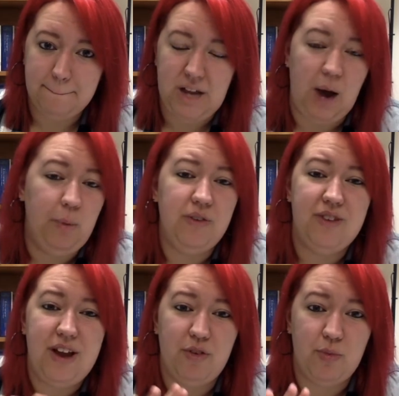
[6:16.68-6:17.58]
I would have
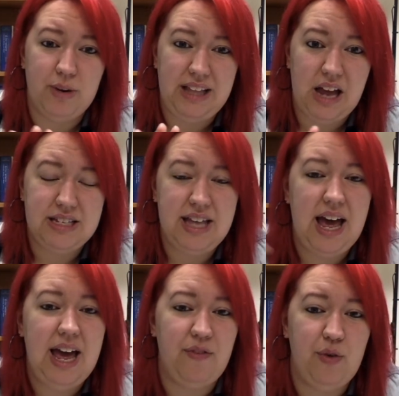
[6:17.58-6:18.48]
never realized
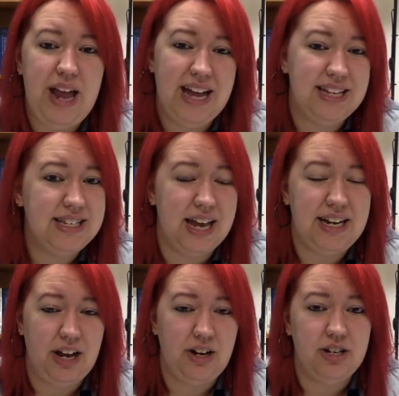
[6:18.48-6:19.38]
that if we hadn't sat
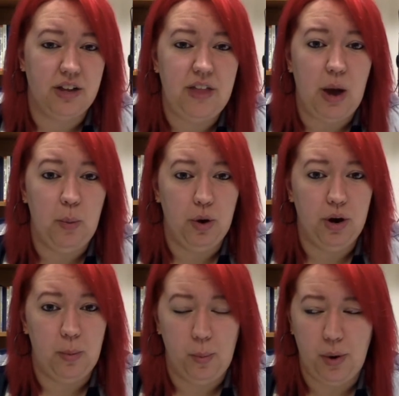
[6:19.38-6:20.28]
down and done that
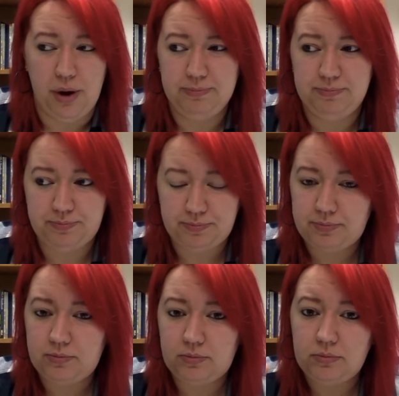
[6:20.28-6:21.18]
one-on-one.
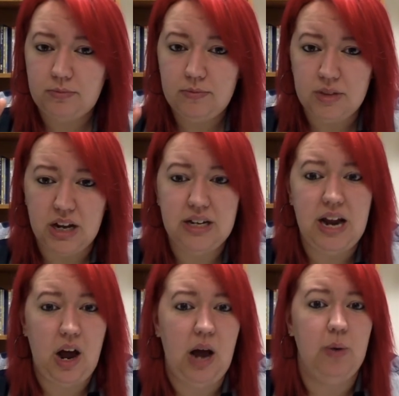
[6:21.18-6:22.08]
Now,
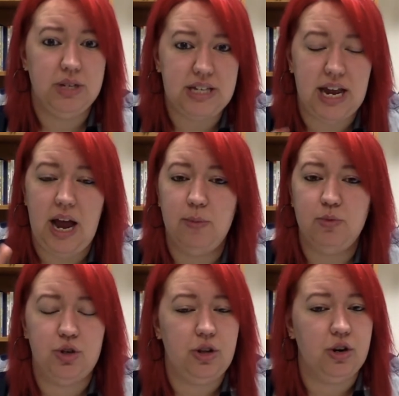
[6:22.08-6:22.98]
I will say, I'm
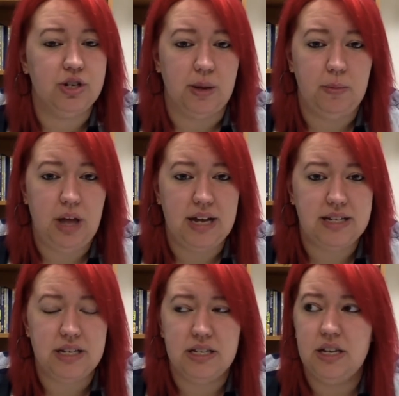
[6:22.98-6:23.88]
sure there are some
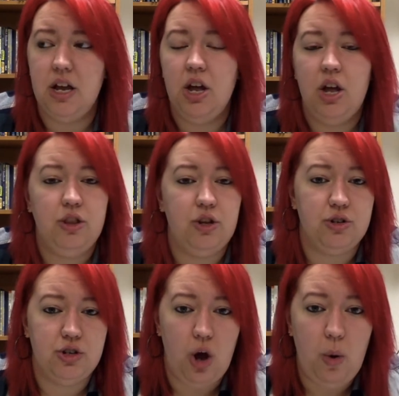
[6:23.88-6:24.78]
classes, there's
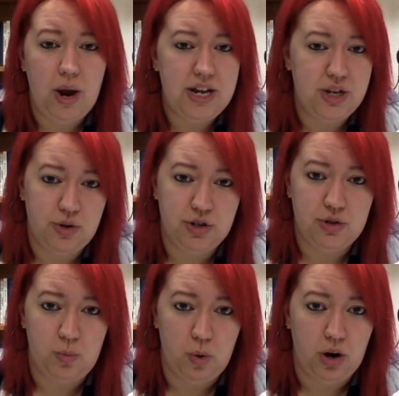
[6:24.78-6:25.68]
no way you can do
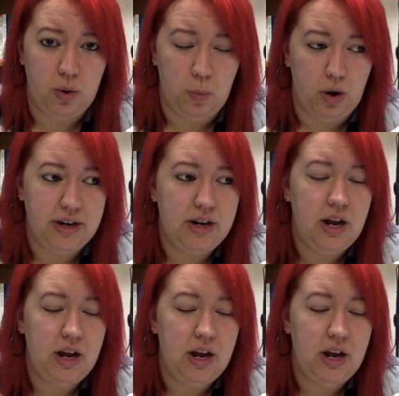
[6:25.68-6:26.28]
one-on-one.